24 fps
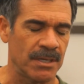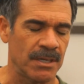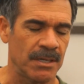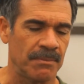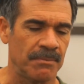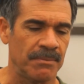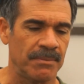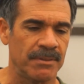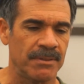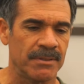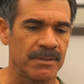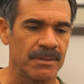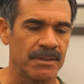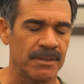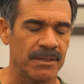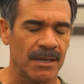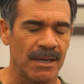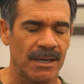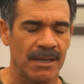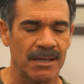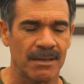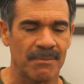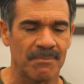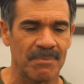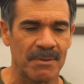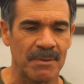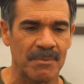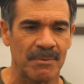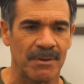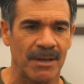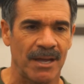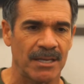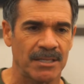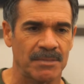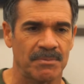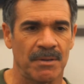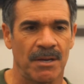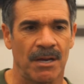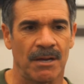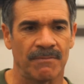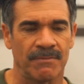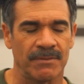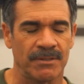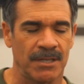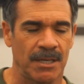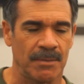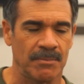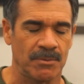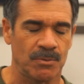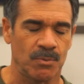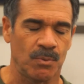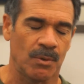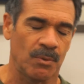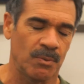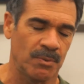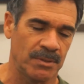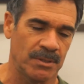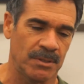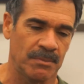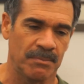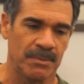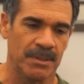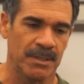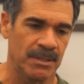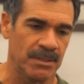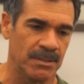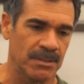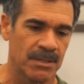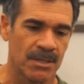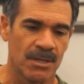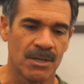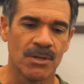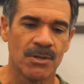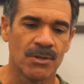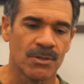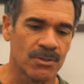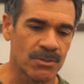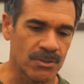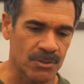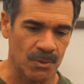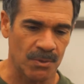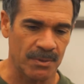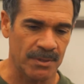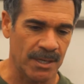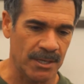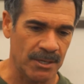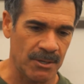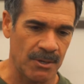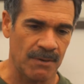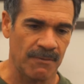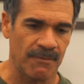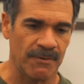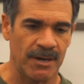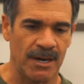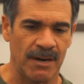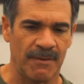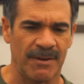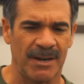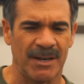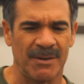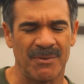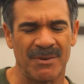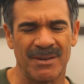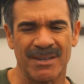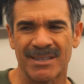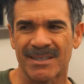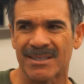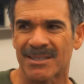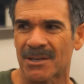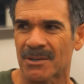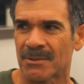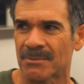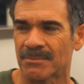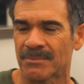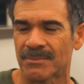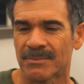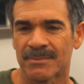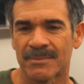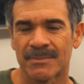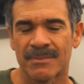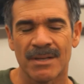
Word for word: Um, people ask me oftentimes what was the biggest story that you ever covered. I really don't